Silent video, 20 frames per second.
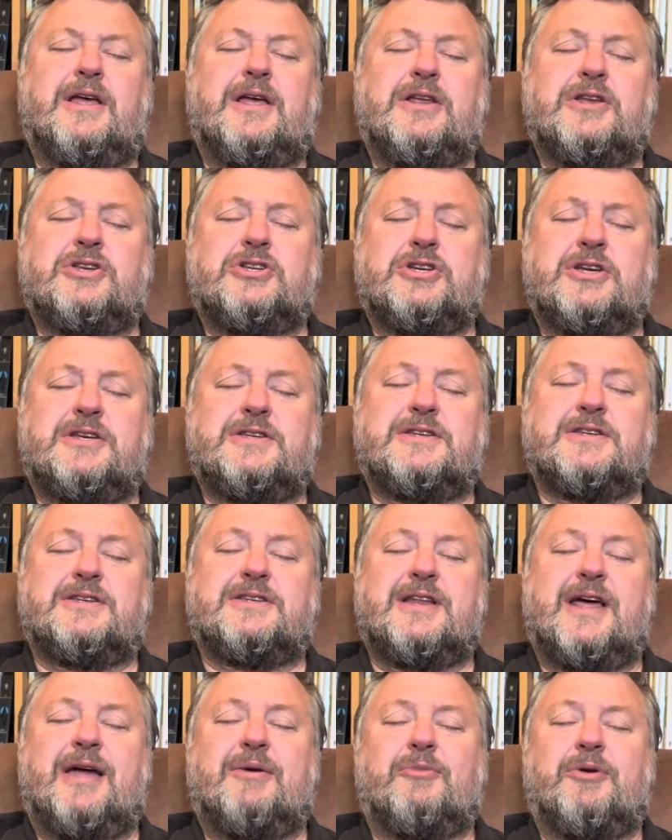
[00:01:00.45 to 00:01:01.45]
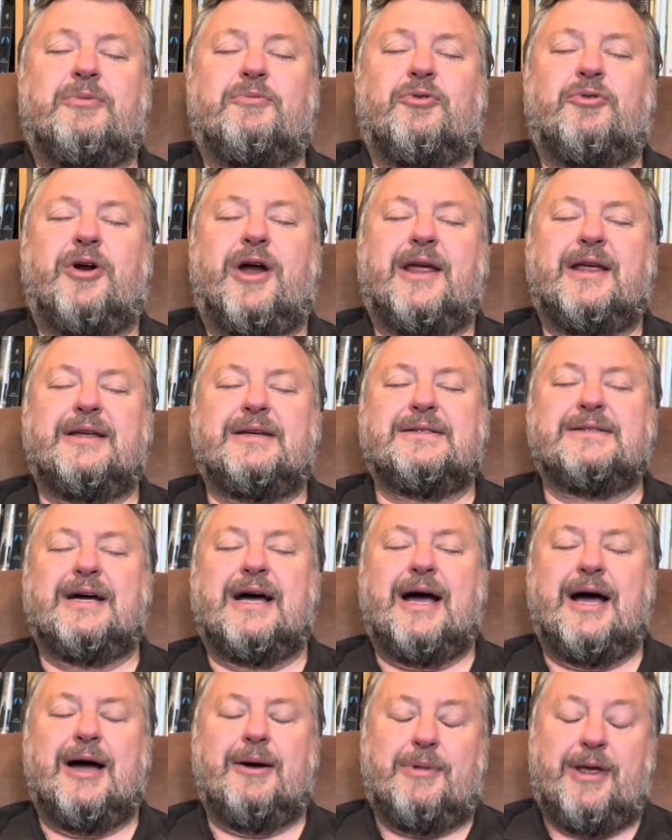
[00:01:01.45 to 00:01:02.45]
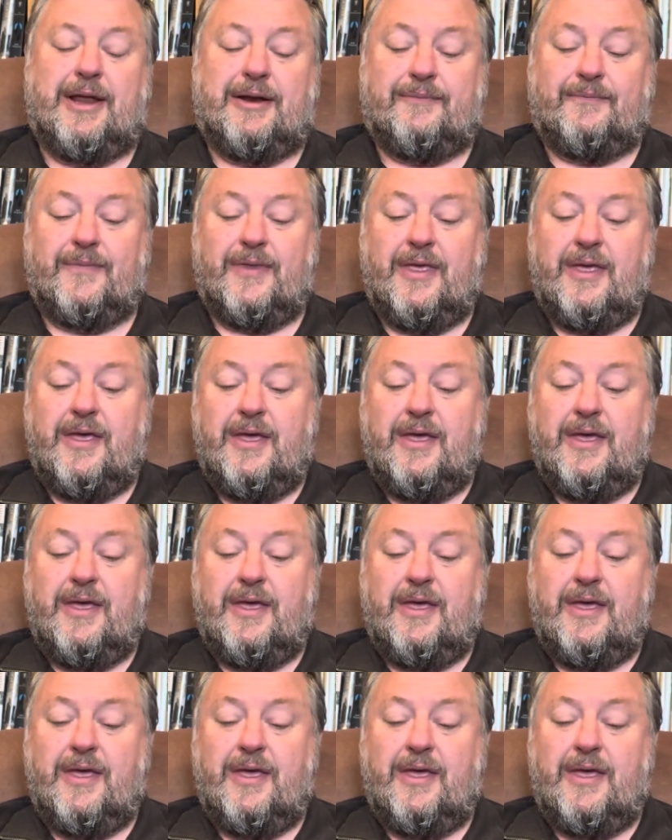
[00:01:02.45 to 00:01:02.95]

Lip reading: In Jesus' name we pray. Amen.